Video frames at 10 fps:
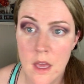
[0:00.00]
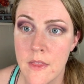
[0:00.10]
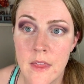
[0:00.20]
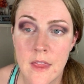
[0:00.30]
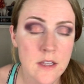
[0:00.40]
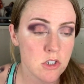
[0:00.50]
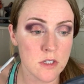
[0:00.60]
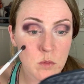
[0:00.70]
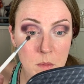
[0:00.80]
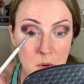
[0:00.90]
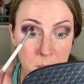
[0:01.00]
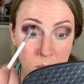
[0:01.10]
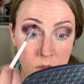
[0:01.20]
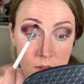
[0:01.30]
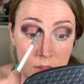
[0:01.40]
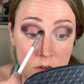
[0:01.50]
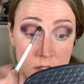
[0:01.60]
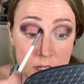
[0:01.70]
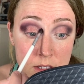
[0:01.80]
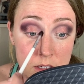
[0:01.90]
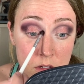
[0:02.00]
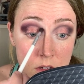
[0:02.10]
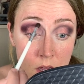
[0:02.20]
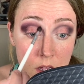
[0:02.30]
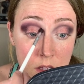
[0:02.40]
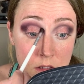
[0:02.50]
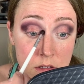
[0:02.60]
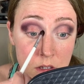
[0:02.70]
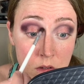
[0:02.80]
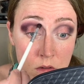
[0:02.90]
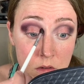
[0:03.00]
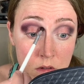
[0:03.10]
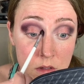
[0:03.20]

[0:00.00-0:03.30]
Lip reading: And then that's just more purple and the other side's still not, so